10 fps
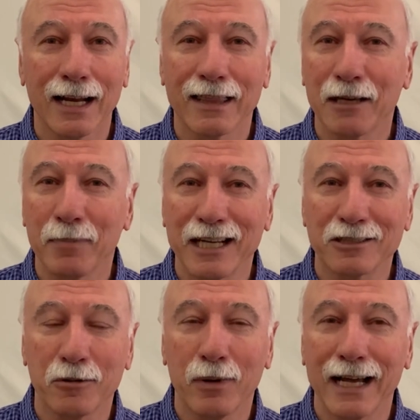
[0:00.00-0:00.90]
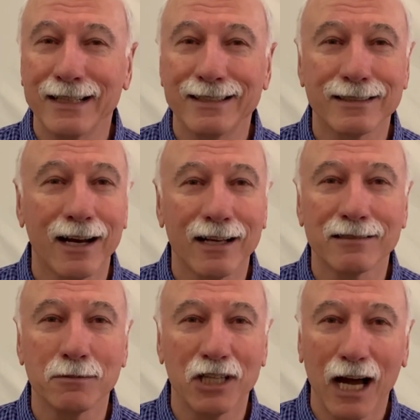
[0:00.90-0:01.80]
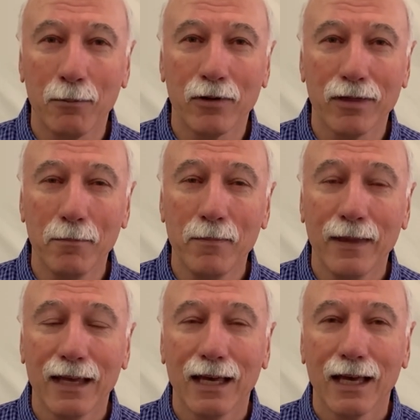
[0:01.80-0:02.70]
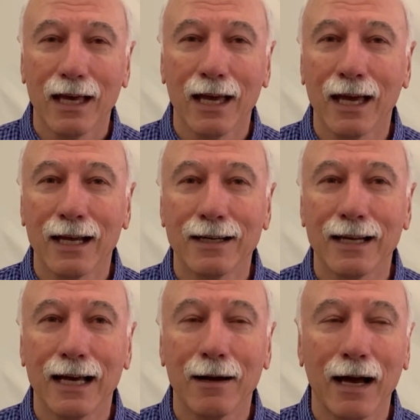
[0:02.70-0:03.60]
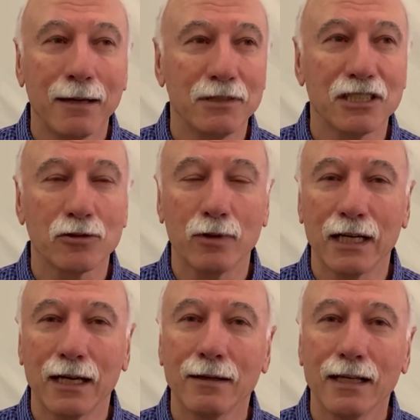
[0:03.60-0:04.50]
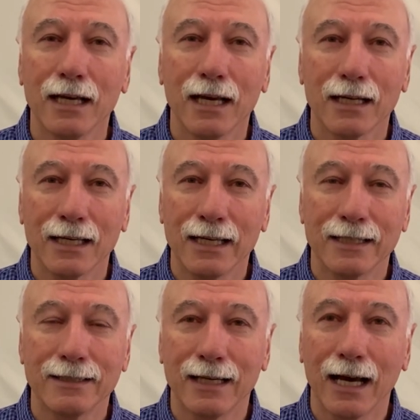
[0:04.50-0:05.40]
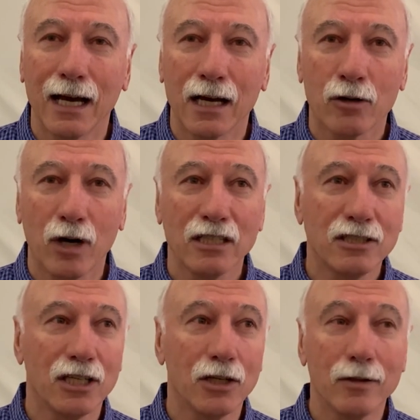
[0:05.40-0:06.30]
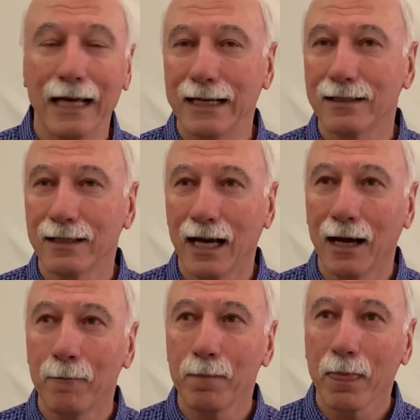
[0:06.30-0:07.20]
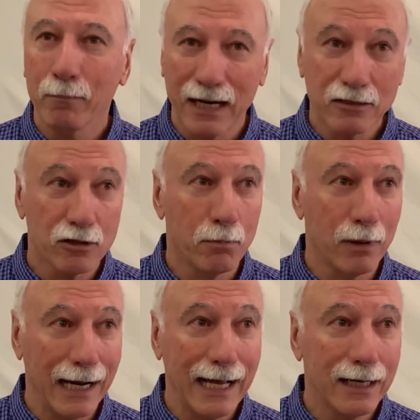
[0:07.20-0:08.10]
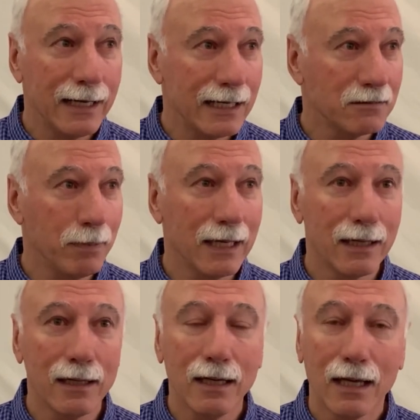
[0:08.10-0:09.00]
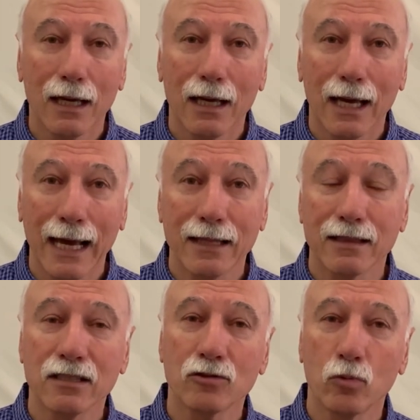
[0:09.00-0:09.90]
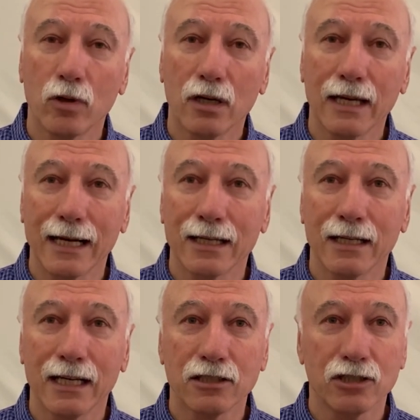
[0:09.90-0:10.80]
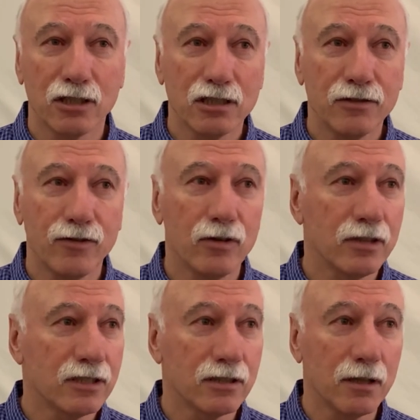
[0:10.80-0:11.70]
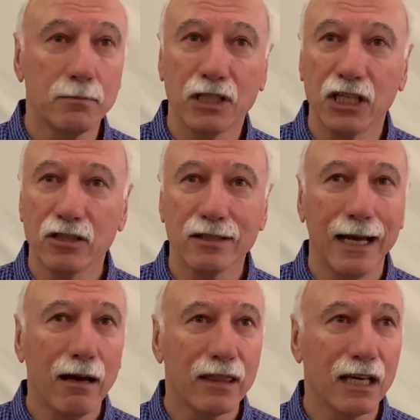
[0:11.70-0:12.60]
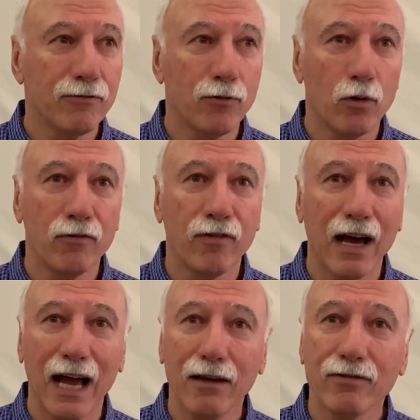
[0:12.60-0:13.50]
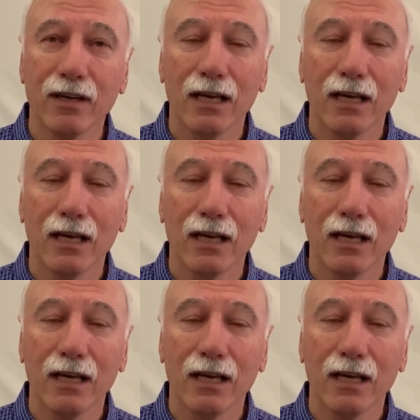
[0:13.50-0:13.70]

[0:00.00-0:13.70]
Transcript: I think Pastor Brad does an awesome job with them. And I just want to get across to you that Pastor Brad has been at this work at Connect Church for some years now, I think 4 or 5,